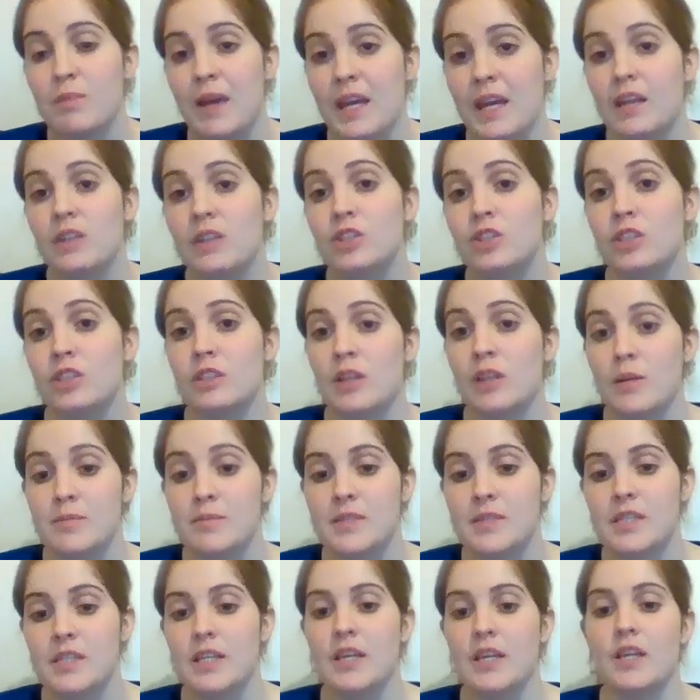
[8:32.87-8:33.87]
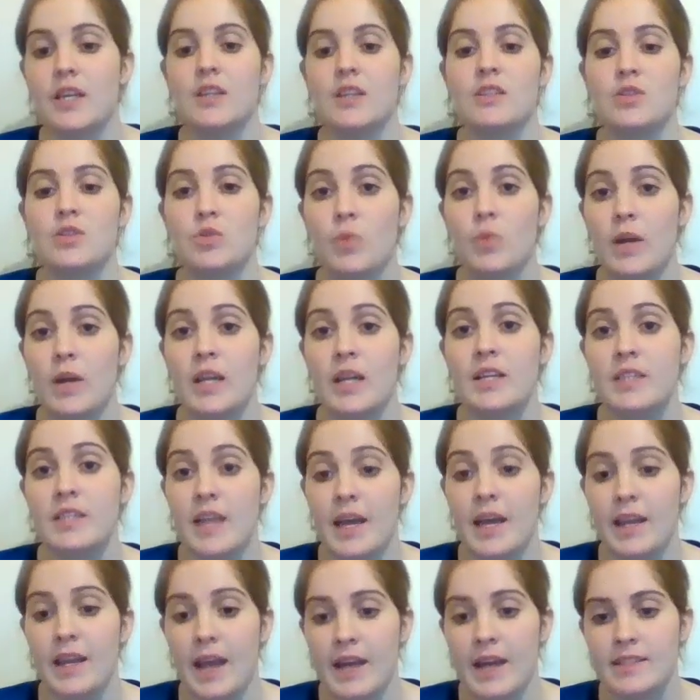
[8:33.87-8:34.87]
Peter Cholomsky's
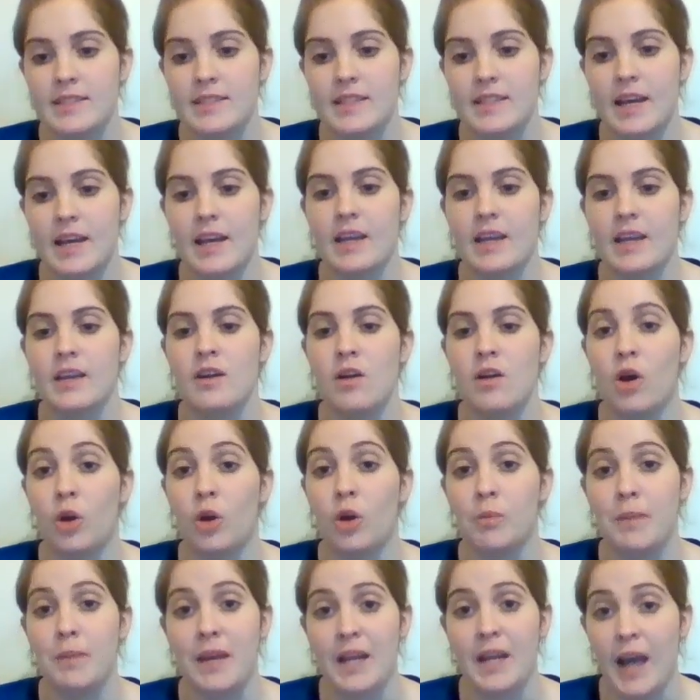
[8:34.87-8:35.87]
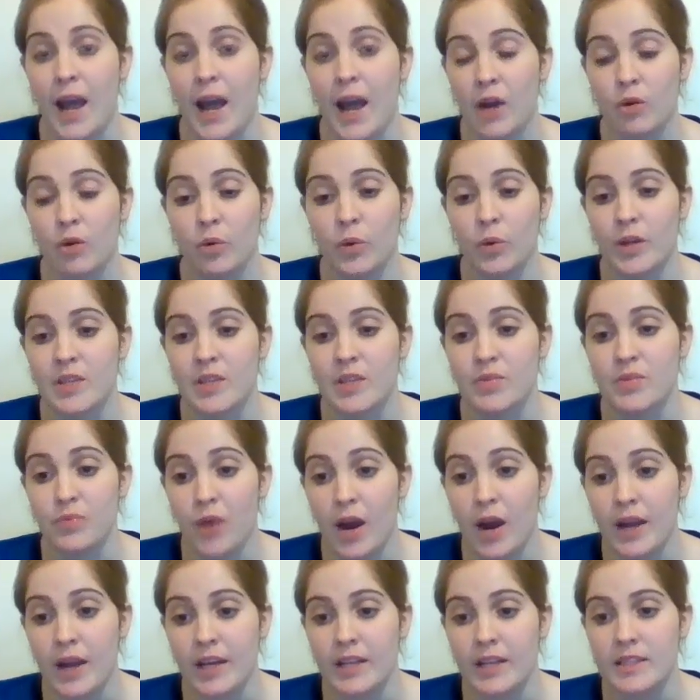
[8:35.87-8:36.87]
2010 essay on Peter Ackroyd's
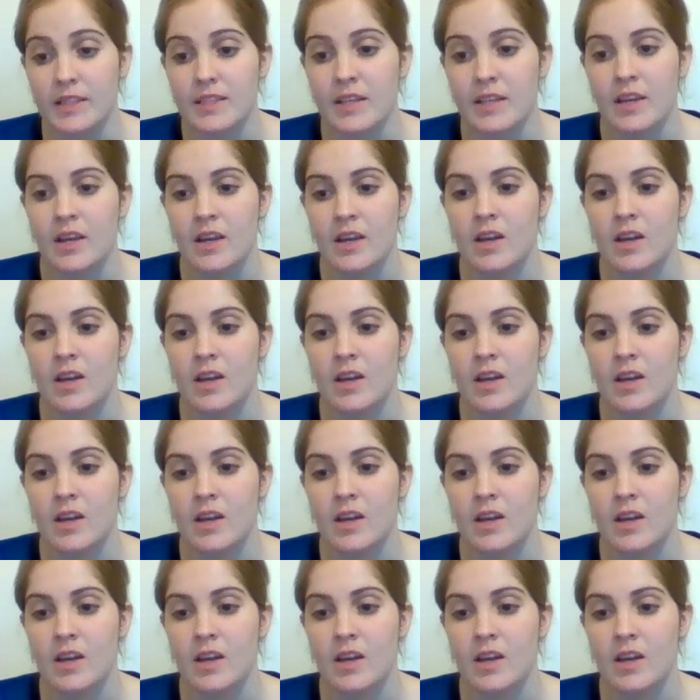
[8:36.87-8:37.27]
writings,